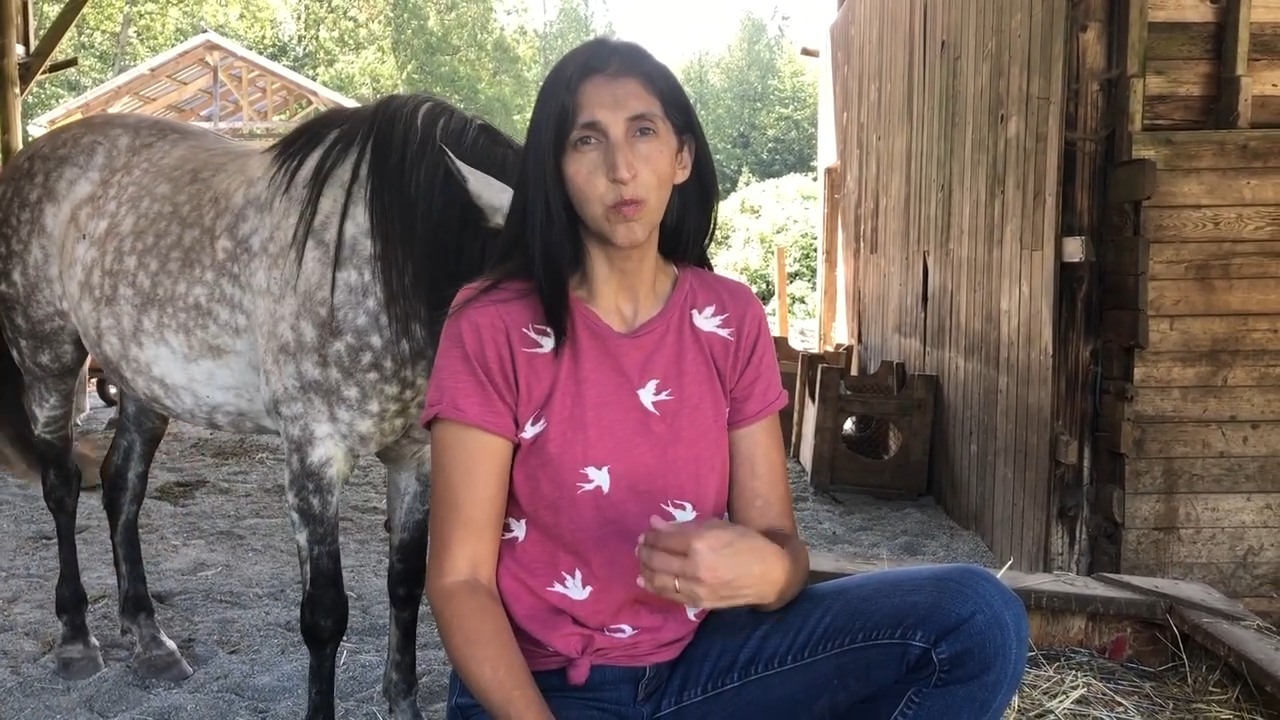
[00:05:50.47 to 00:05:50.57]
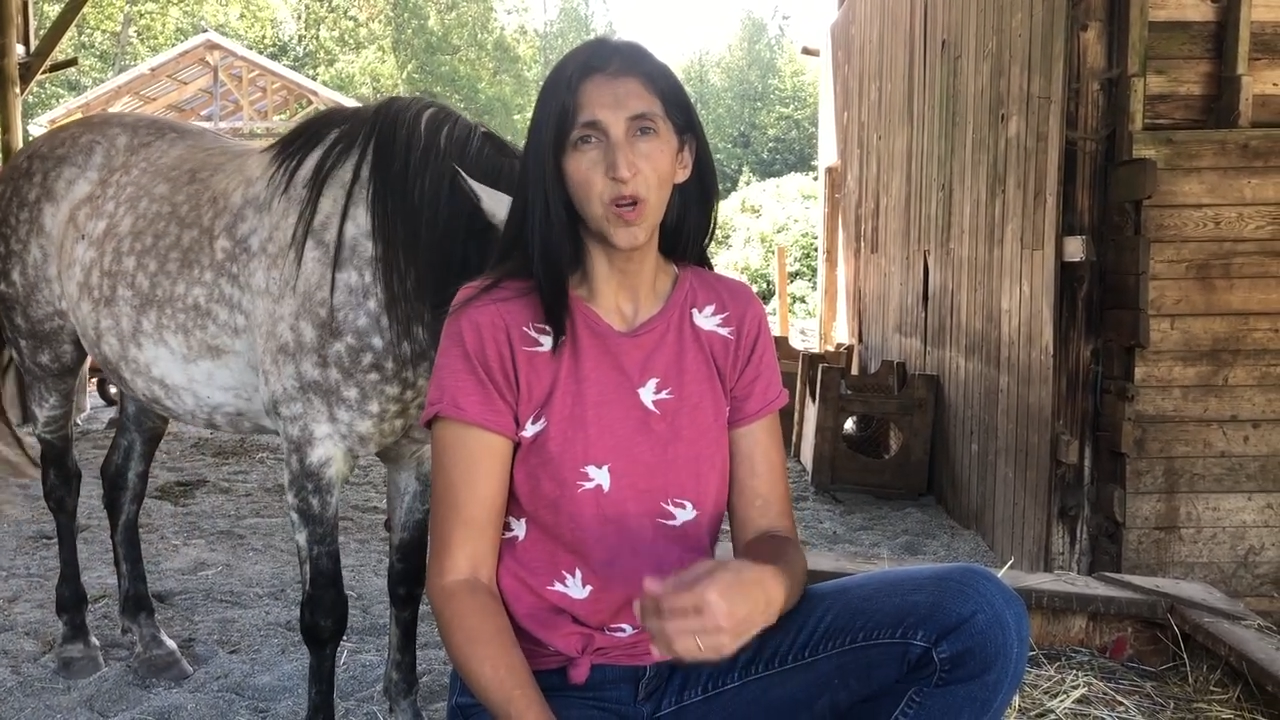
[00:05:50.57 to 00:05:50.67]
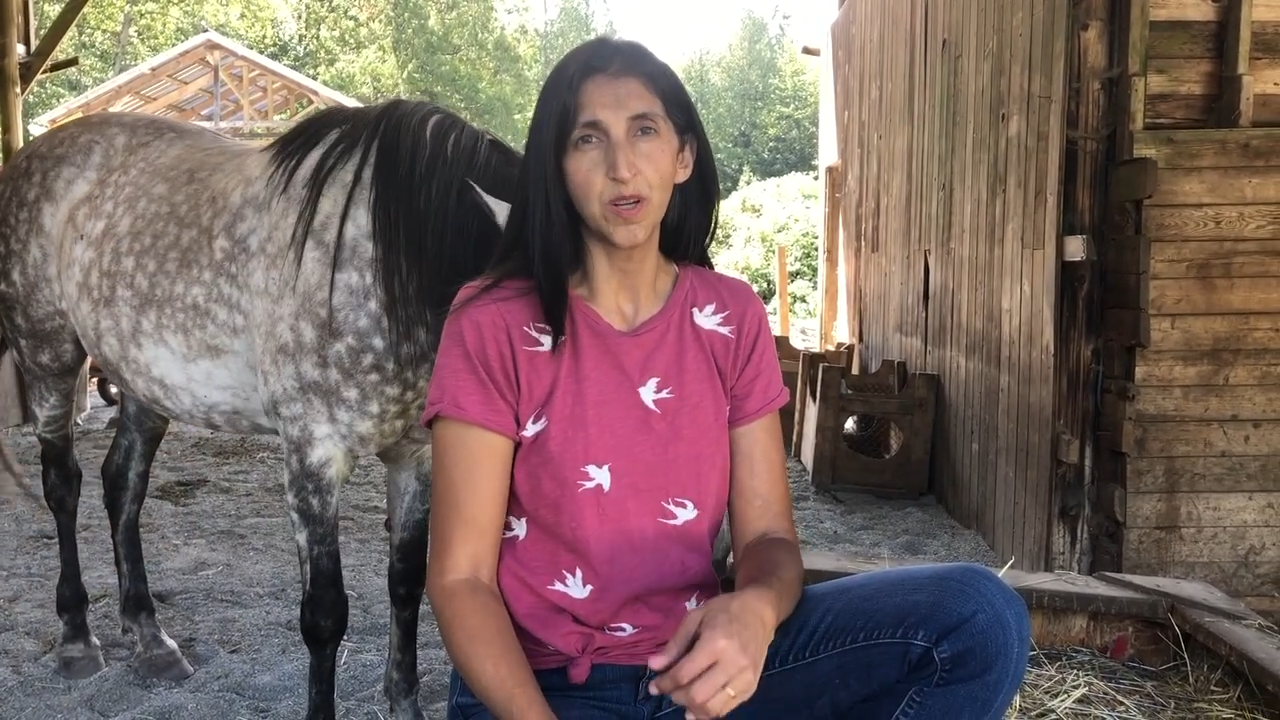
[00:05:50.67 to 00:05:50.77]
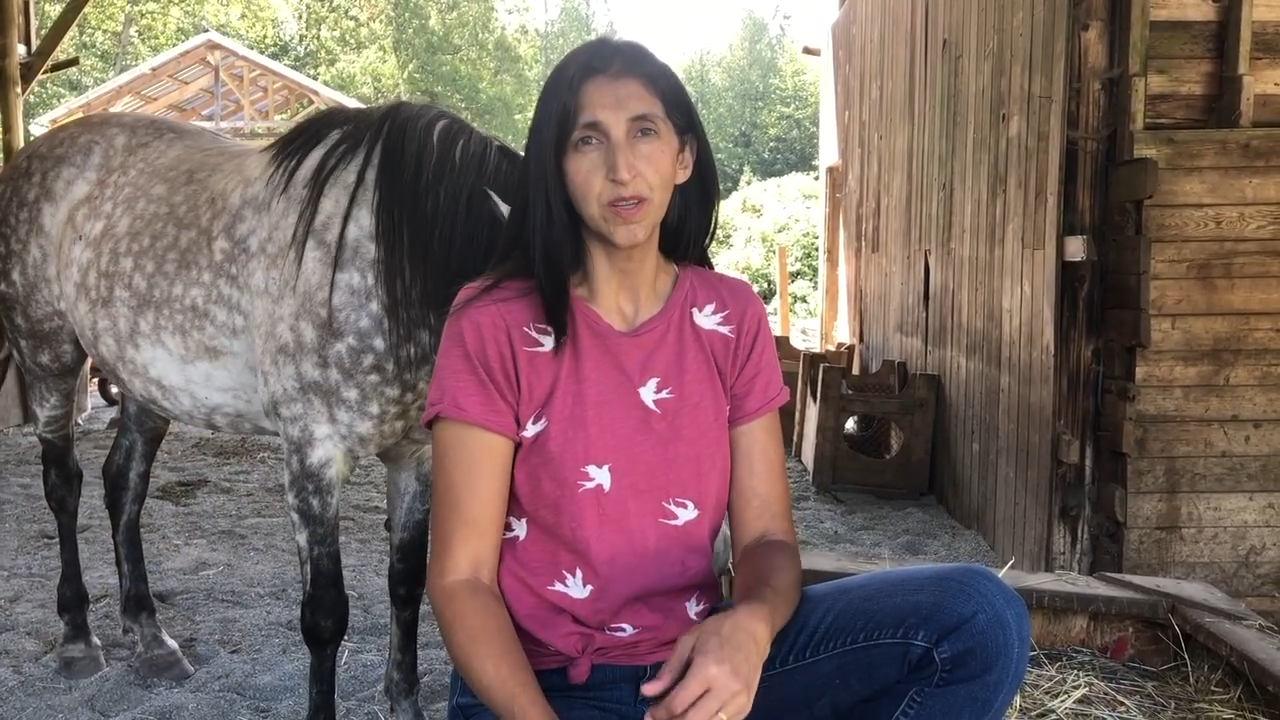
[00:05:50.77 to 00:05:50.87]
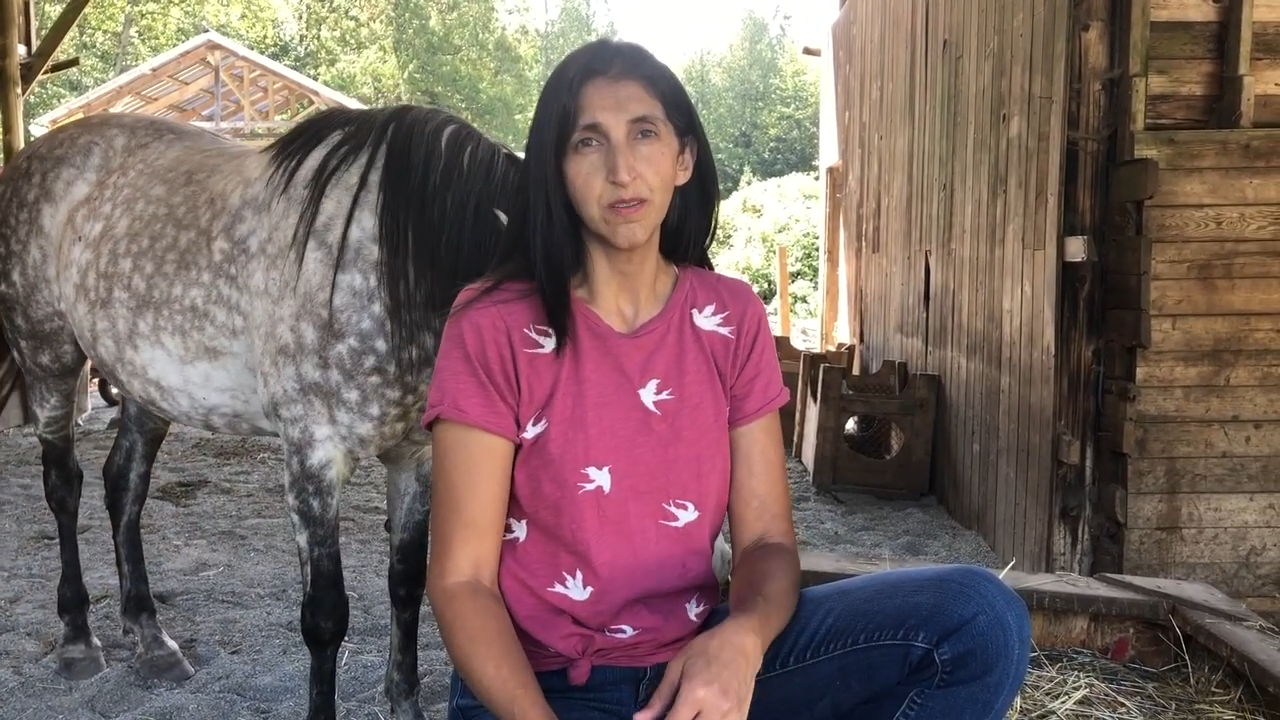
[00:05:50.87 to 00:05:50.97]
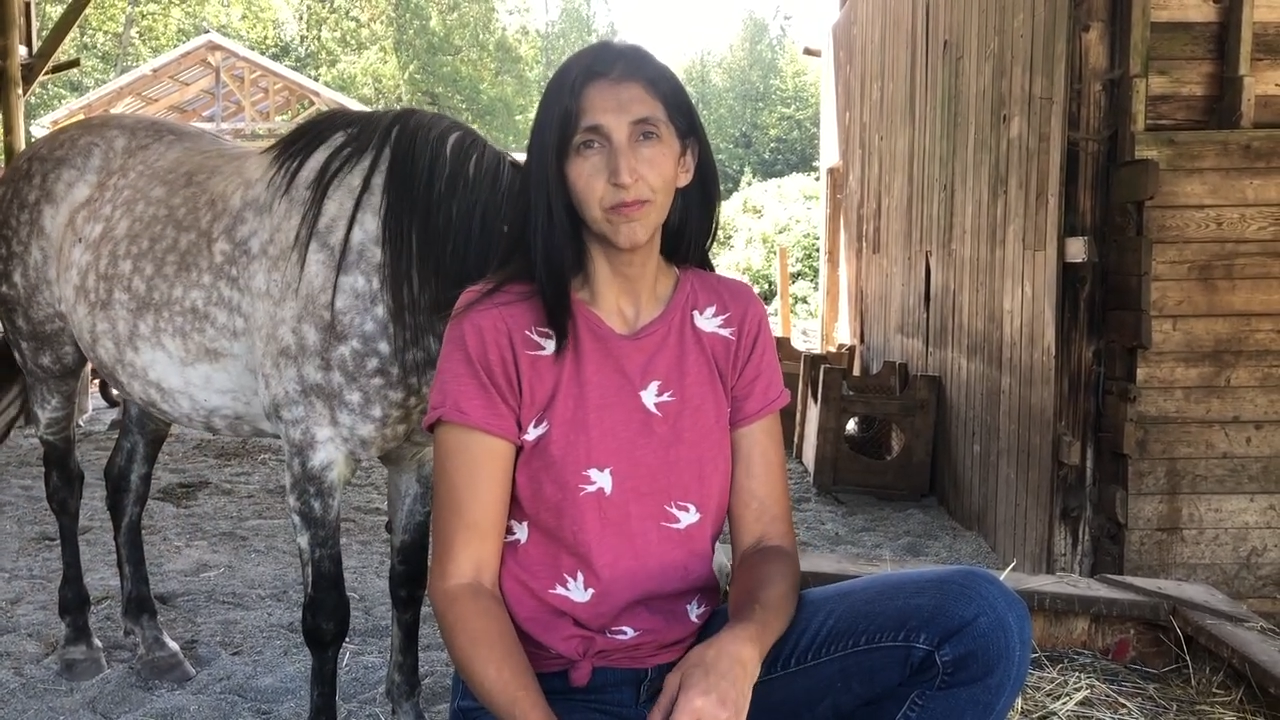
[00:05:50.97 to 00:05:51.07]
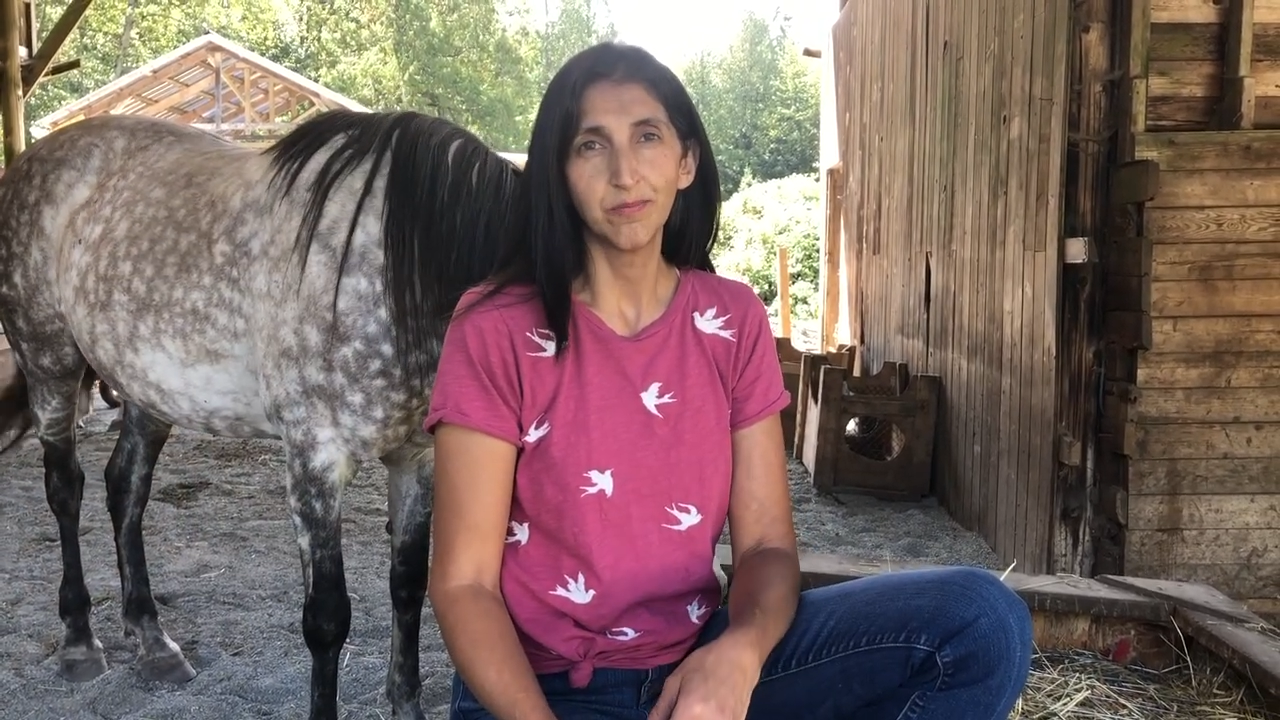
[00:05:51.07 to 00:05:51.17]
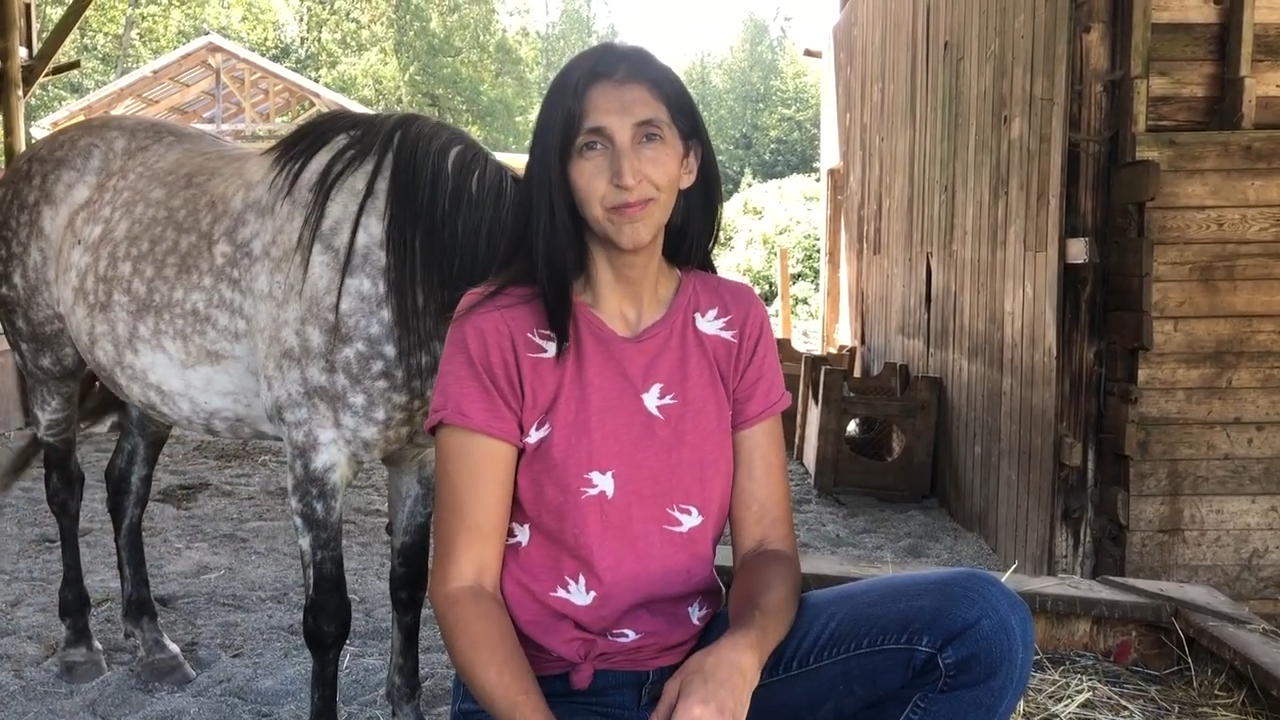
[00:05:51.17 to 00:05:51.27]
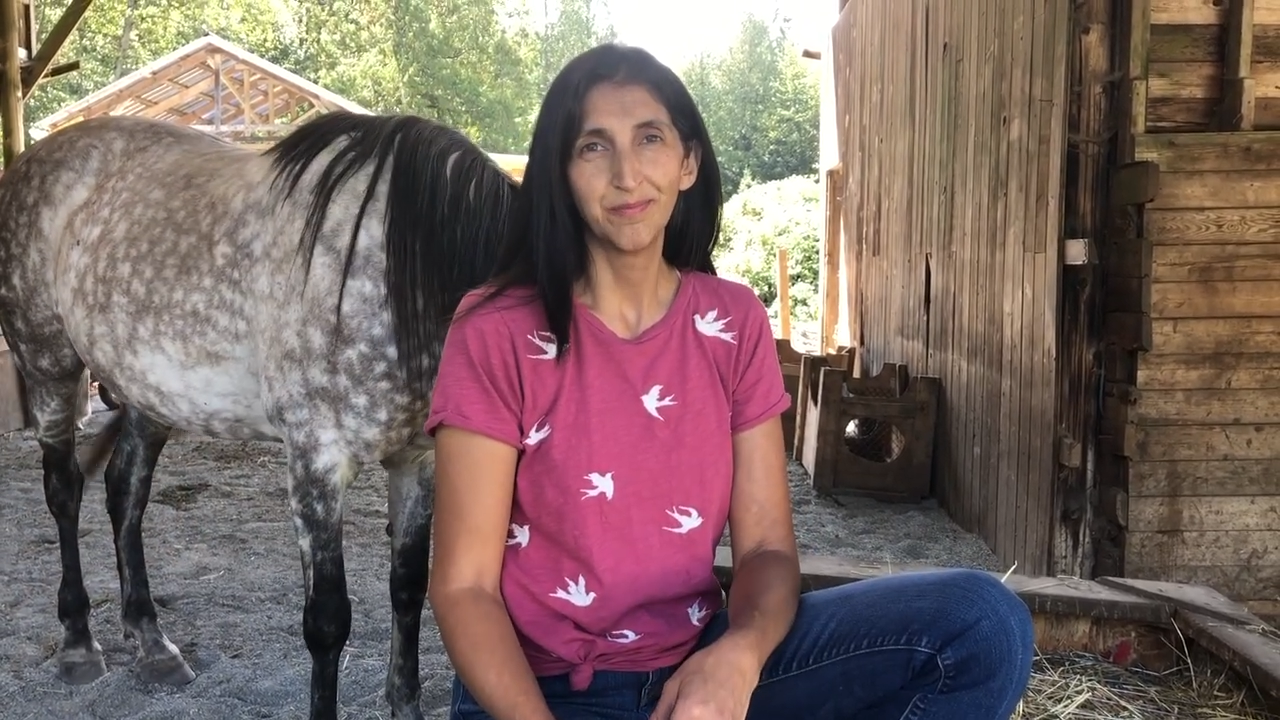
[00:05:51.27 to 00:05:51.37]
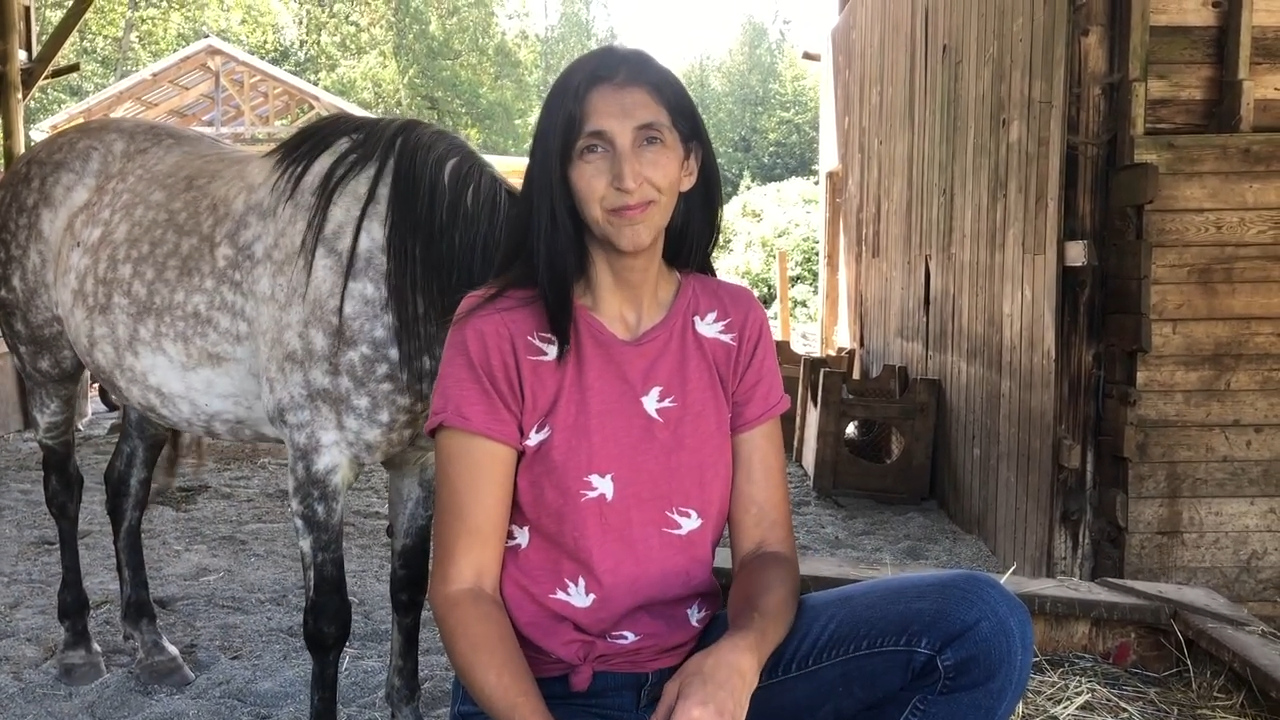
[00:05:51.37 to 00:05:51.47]
body.
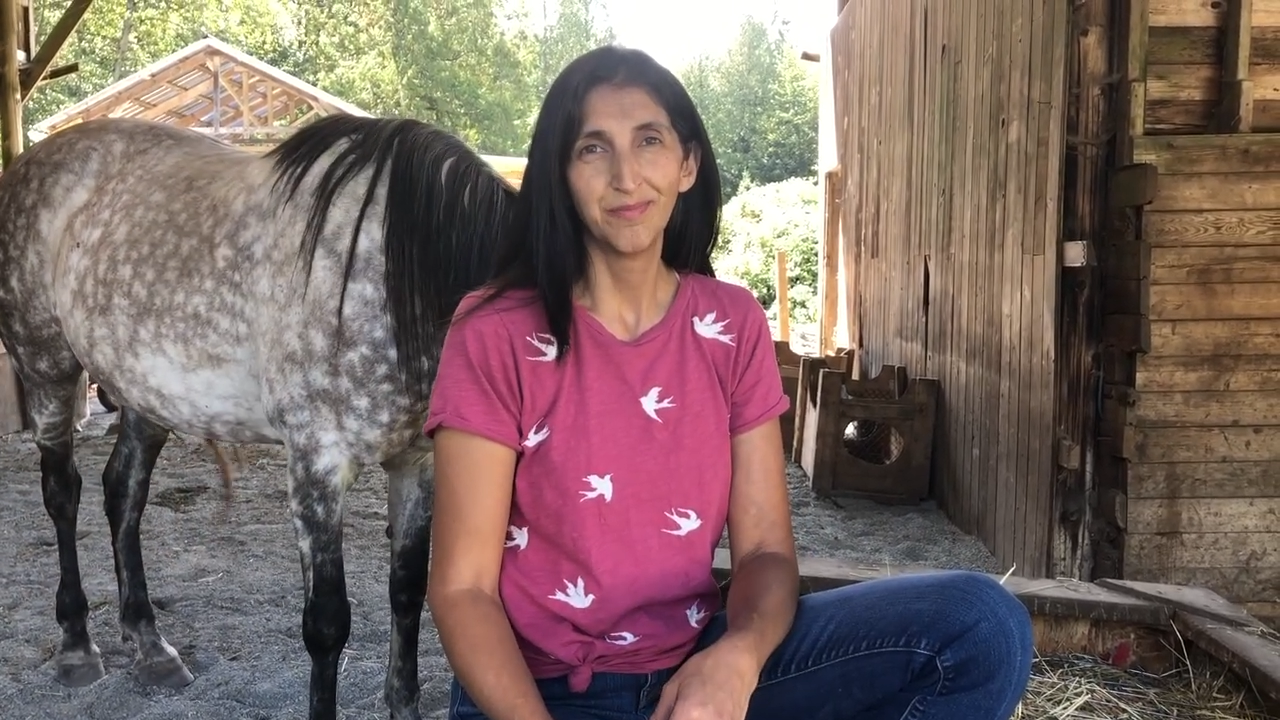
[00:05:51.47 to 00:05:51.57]
Yeah.